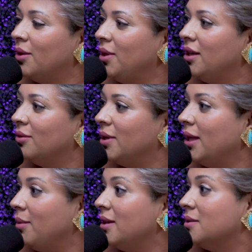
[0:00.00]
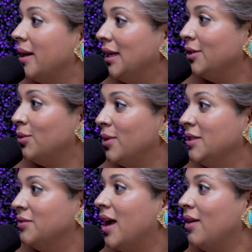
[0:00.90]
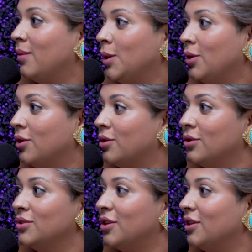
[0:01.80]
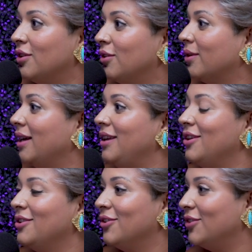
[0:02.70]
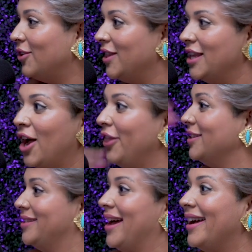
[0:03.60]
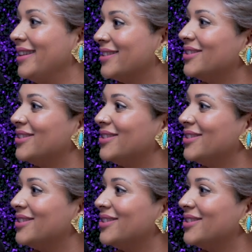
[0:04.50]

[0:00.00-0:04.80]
that we can relate because my little one is 5 or your girls are already, they're in the other side.